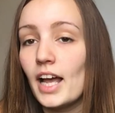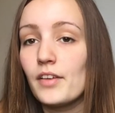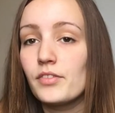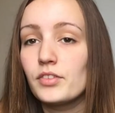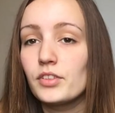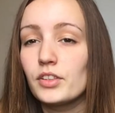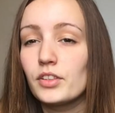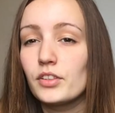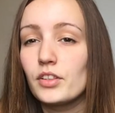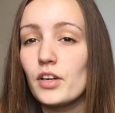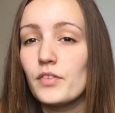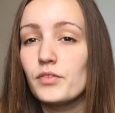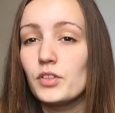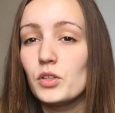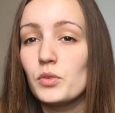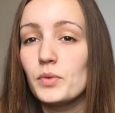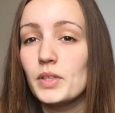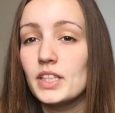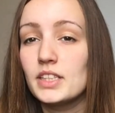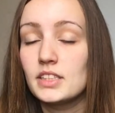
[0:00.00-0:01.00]
after a
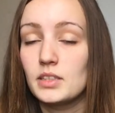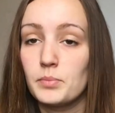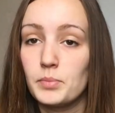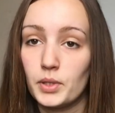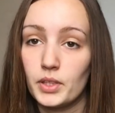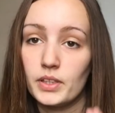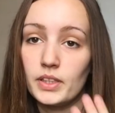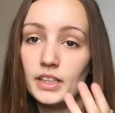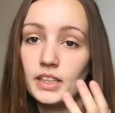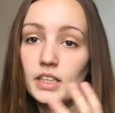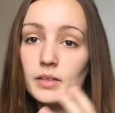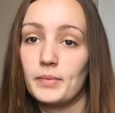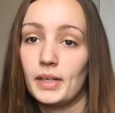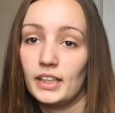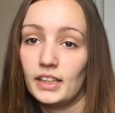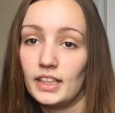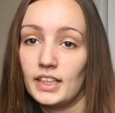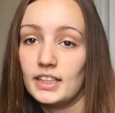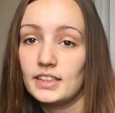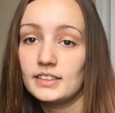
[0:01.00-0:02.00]
few weeks the burning in my
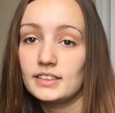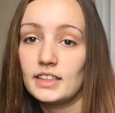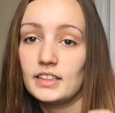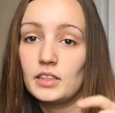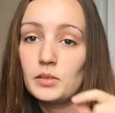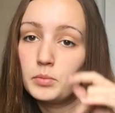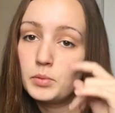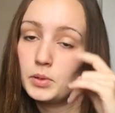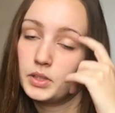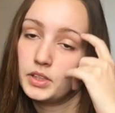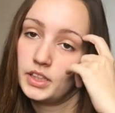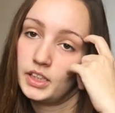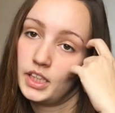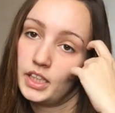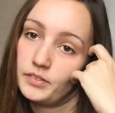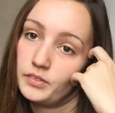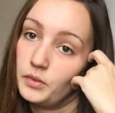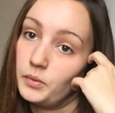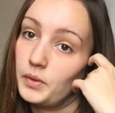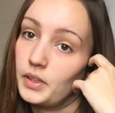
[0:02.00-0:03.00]
legs and the burning
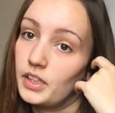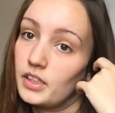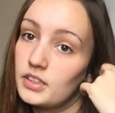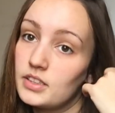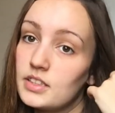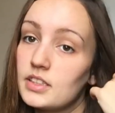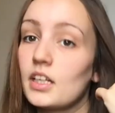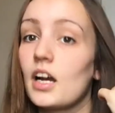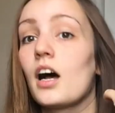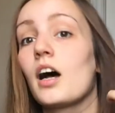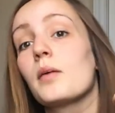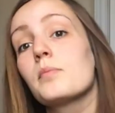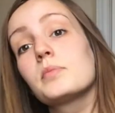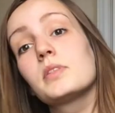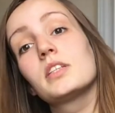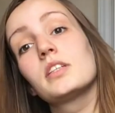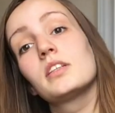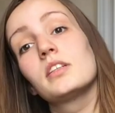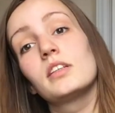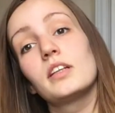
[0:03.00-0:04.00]
everywhere
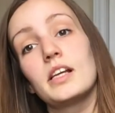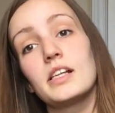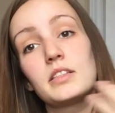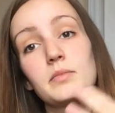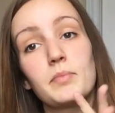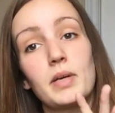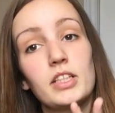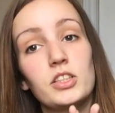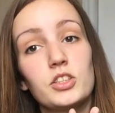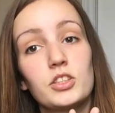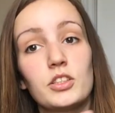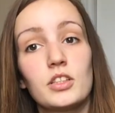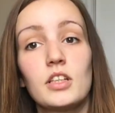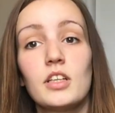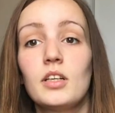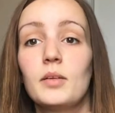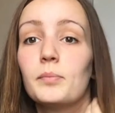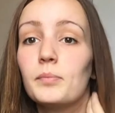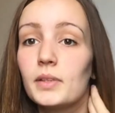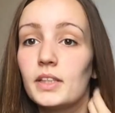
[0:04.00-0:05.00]
stopped as much
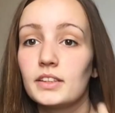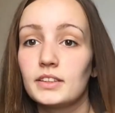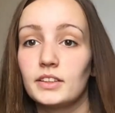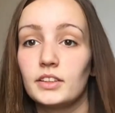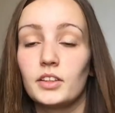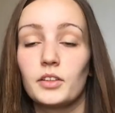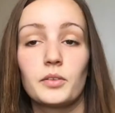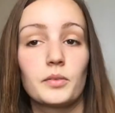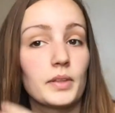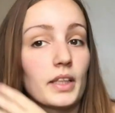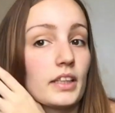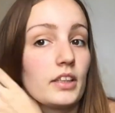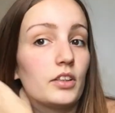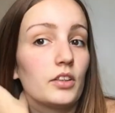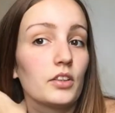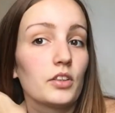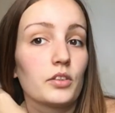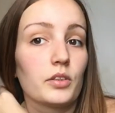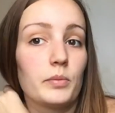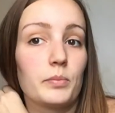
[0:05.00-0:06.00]
because you know like you
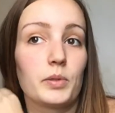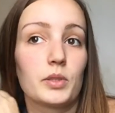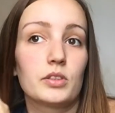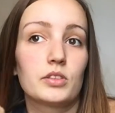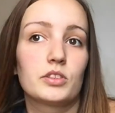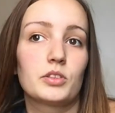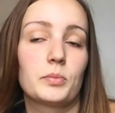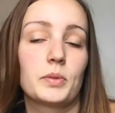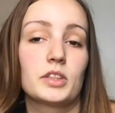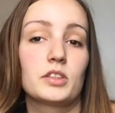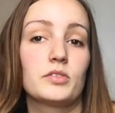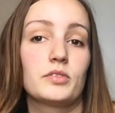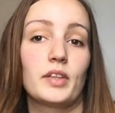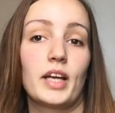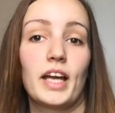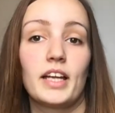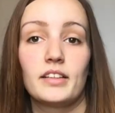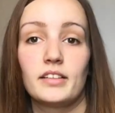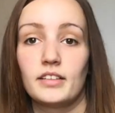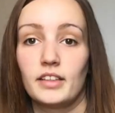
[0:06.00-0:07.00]
can only burn so much
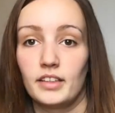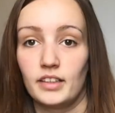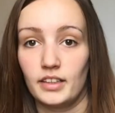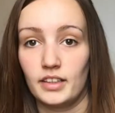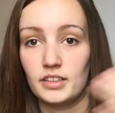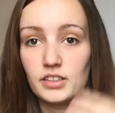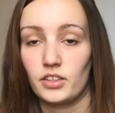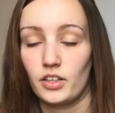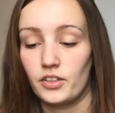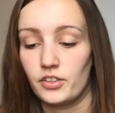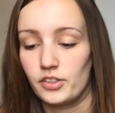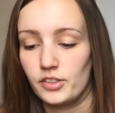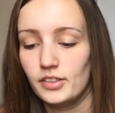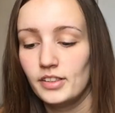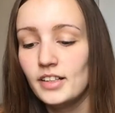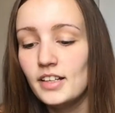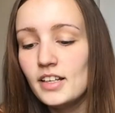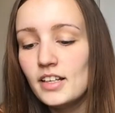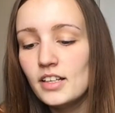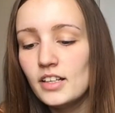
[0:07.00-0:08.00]
fat and then it gets harder.
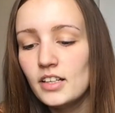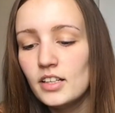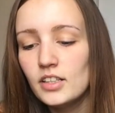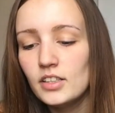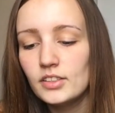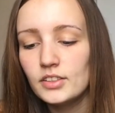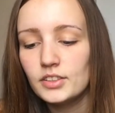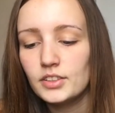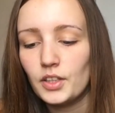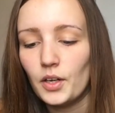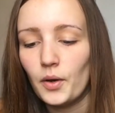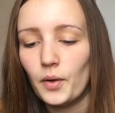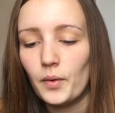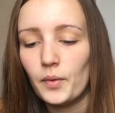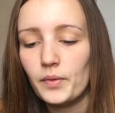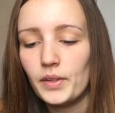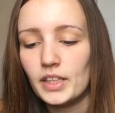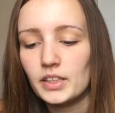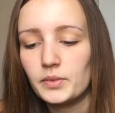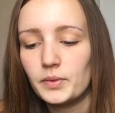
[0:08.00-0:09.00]
So
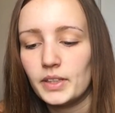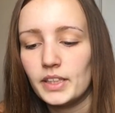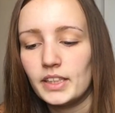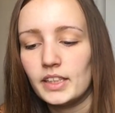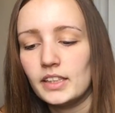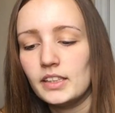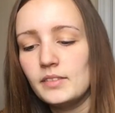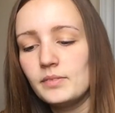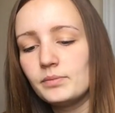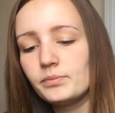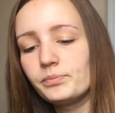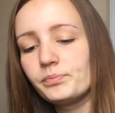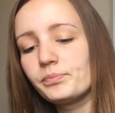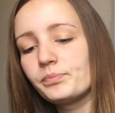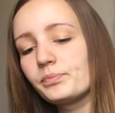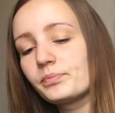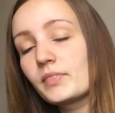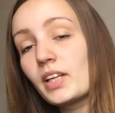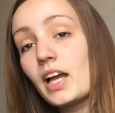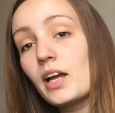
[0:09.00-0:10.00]
that's what I did.
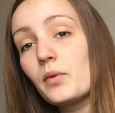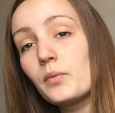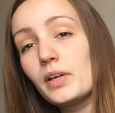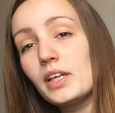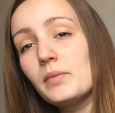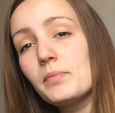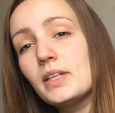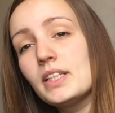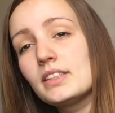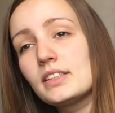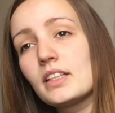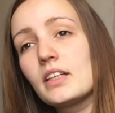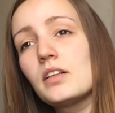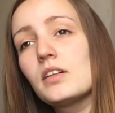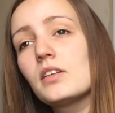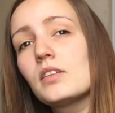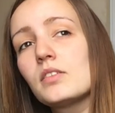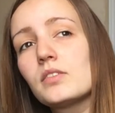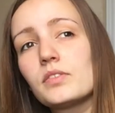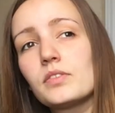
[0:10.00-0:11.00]
I weighed
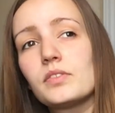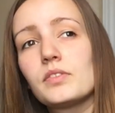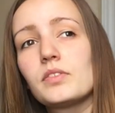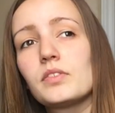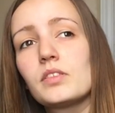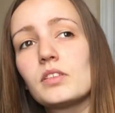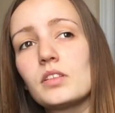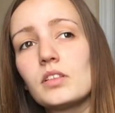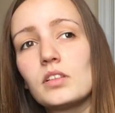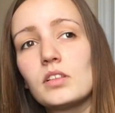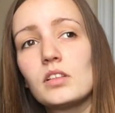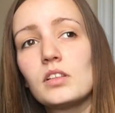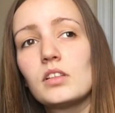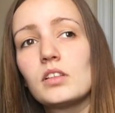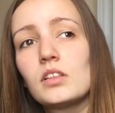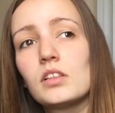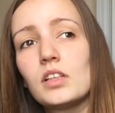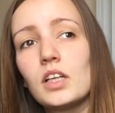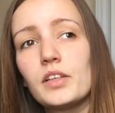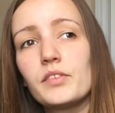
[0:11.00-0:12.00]
myself
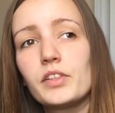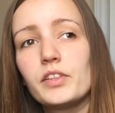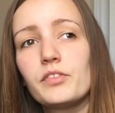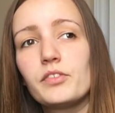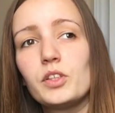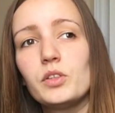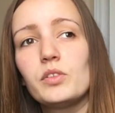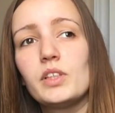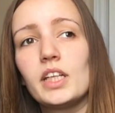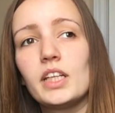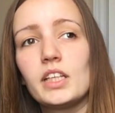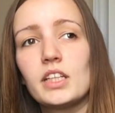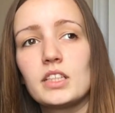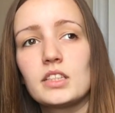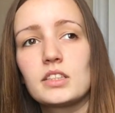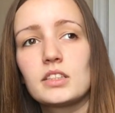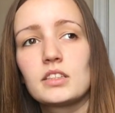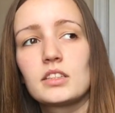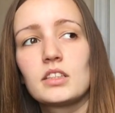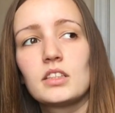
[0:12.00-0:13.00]
every few
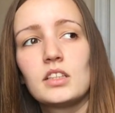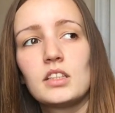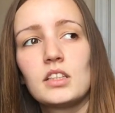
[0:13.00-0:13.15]
days